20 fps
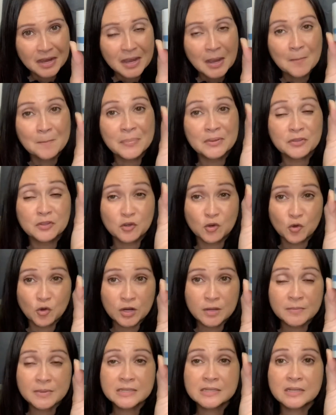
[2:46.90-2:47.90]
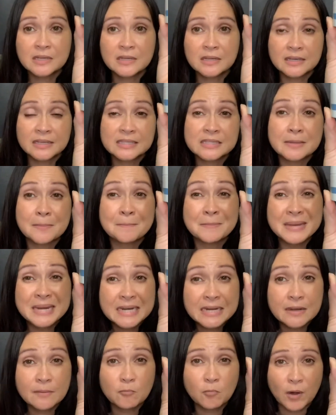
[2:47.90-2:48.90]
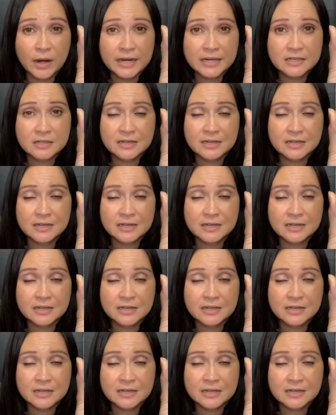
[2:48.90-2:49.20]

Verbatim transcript: but the cream is a, it's a medium weight.